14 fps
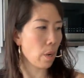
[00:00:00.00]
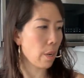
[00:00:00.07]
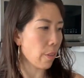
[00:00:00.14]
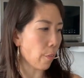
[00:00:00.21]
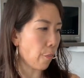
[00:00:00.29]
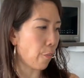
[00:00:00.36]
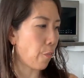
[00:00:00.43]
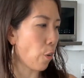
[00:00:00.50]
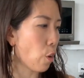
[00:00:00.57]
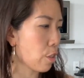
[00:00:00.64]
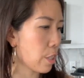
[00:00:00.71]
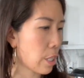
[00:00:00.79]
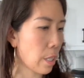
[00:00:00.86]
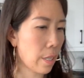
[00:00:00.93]
one of the
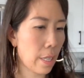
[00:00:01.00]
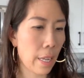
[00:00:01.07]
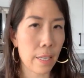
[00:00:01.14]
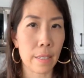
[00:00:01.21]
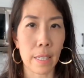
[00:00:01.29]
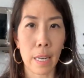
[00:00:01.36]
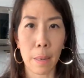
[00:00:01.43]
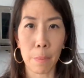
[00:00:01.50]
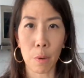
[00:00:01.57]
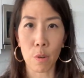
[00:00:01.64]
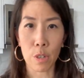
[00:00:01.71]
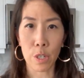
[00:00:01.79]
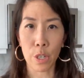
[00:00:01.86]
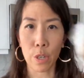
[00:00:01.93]
first things that I'm
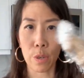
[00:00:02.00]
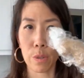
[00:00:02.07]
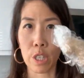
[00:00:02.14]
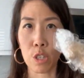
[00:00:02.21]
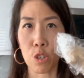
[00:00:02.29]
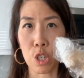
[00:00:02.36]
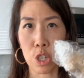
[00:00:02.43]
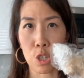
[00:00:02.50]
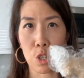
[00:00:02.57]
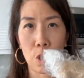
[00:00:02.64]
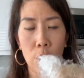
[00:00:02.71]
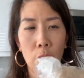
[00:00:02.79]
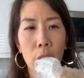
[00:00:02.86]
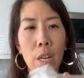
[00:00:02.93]
going to use is
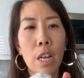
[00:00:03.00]
ginger.